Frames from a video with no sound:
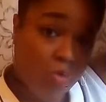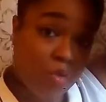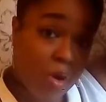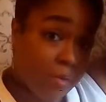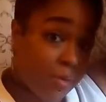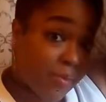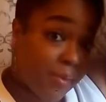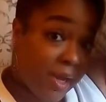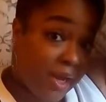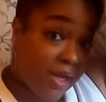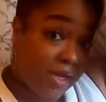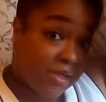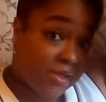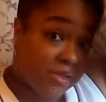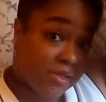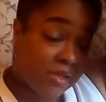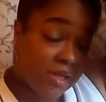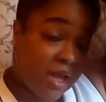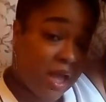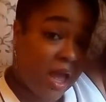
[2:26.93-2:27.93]
rubber
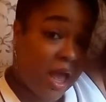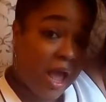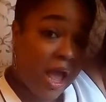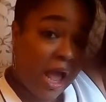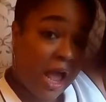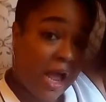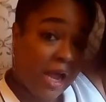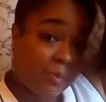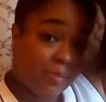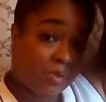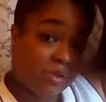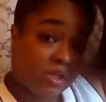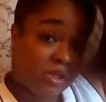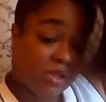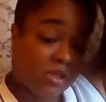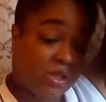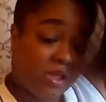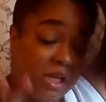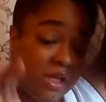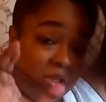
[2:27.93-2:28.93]
bands. I
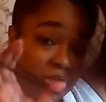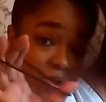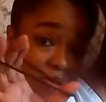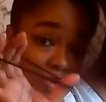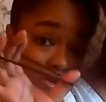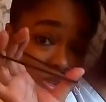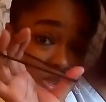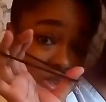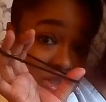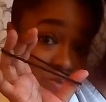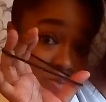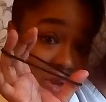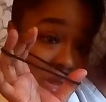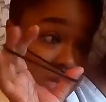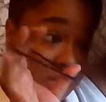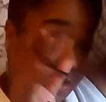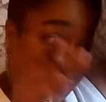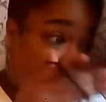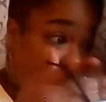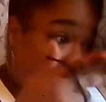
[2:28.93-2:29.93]
particularly like to use just a
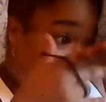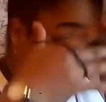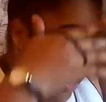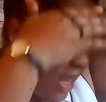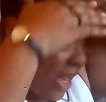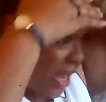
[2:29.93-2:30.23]
black twist